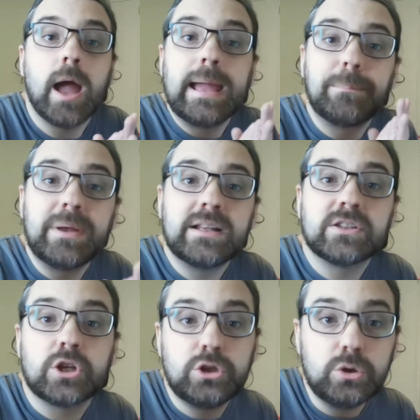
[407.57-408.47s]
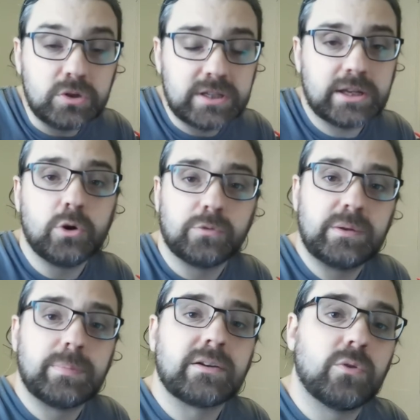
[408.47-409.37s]
It means you take your
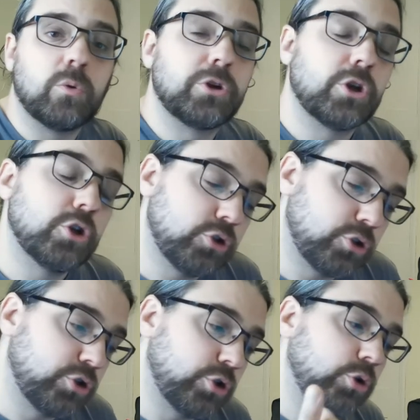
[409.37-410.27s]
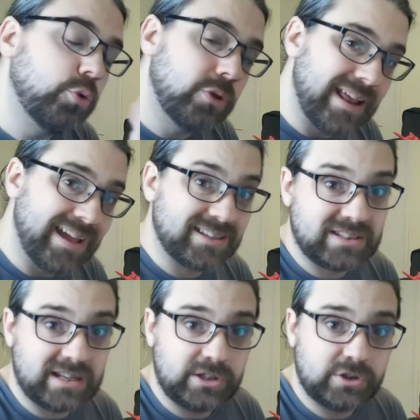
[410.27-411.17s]
feedback forward to the next
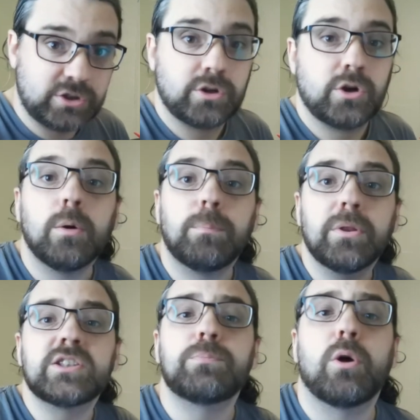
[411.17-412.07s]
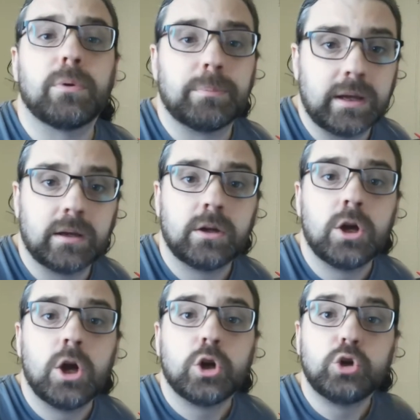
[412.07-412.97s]
stage. But there's a problem here.
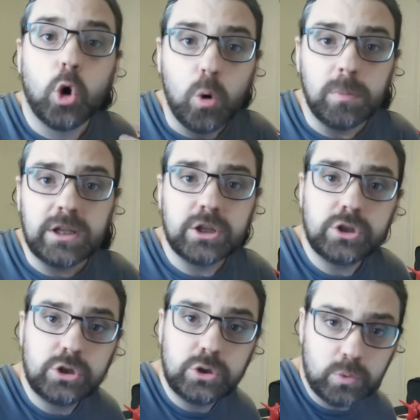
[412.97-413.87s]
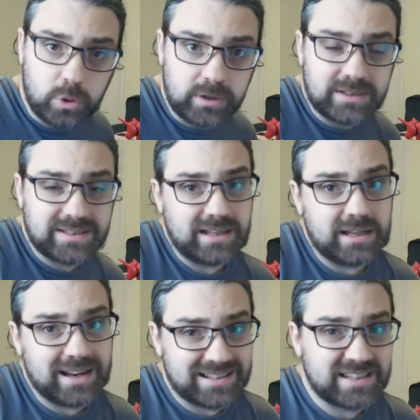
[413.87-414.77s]
Normally, you only
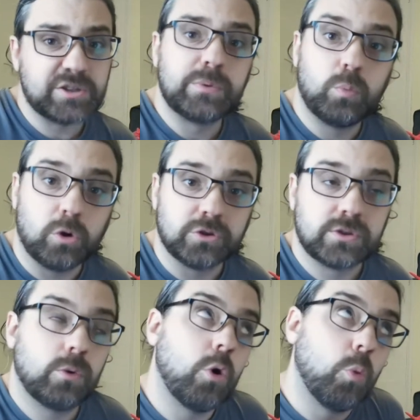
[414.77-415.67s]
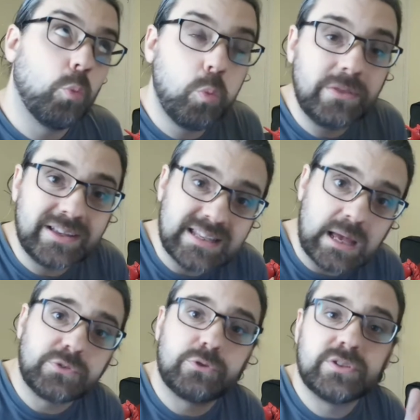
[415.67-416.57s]
see an assessment once. With
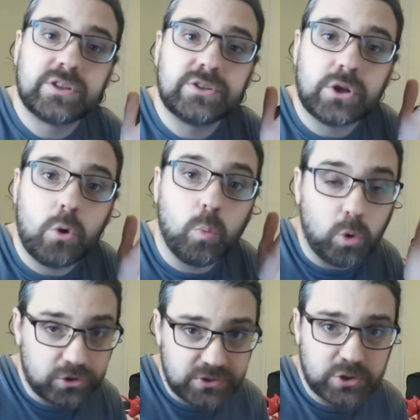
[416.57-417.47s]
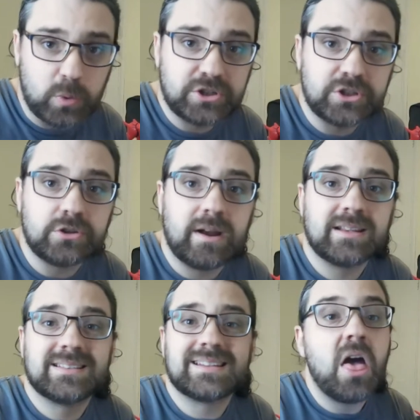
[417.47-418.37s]
exams, for instance, once those questions are
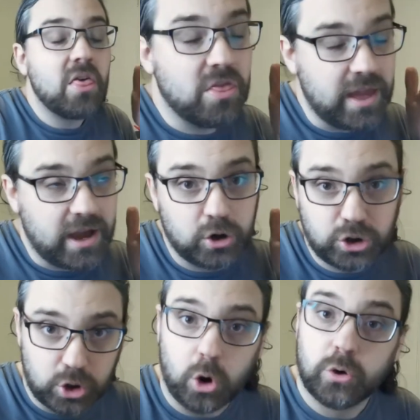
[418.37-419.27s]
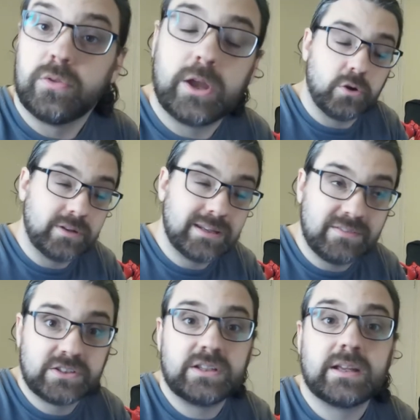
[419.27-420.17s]
asked, they are gone. They are
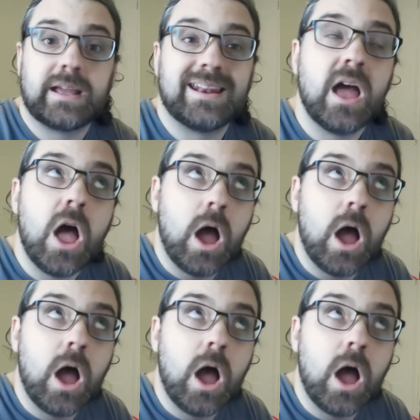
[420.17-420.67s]
never seen again.